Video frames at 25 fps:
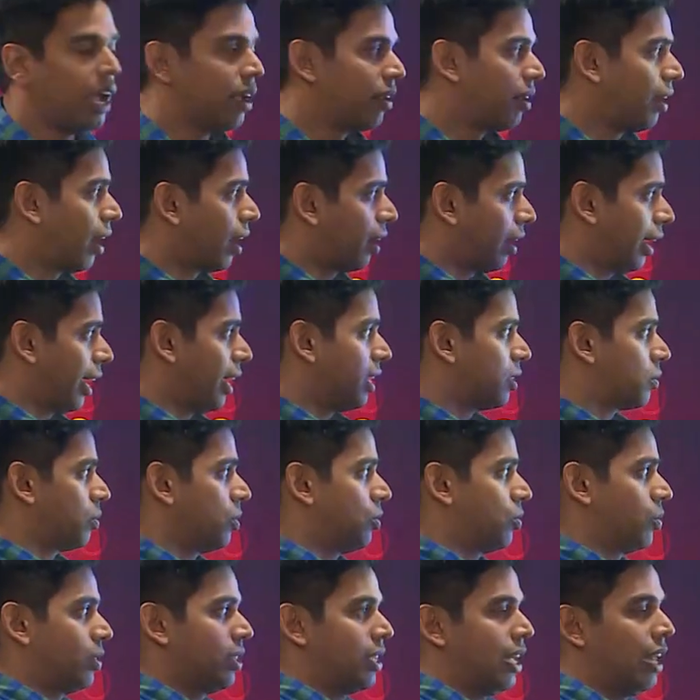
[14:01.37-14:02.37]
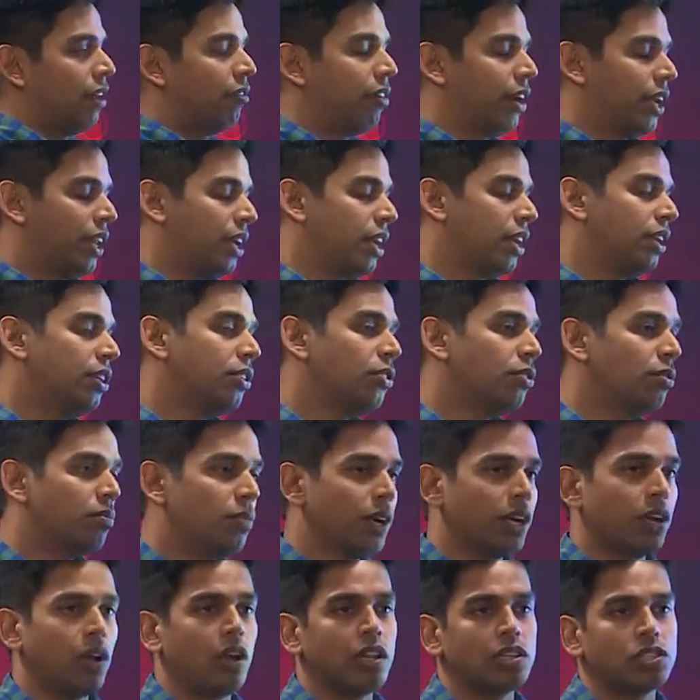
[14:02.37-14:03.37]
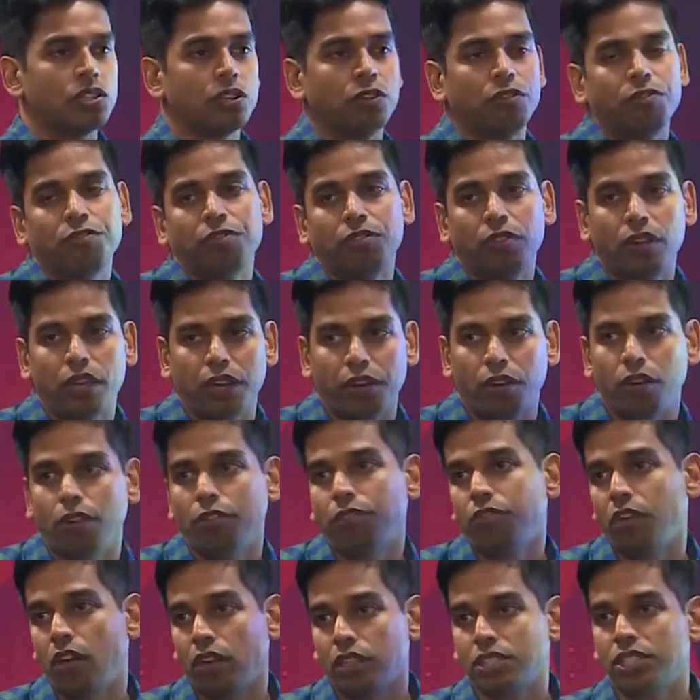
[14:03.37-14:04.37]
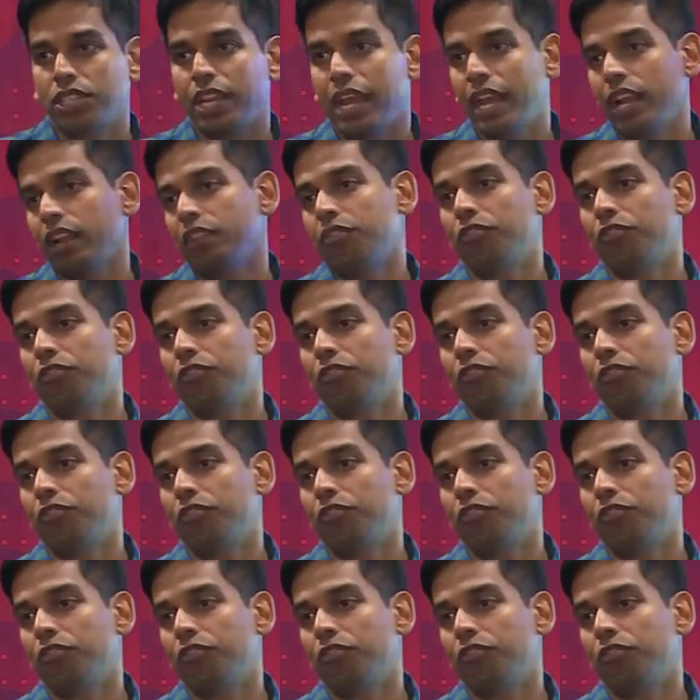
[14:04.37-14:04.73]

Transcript: in our case, which was Helvetica Neue, but also font scale,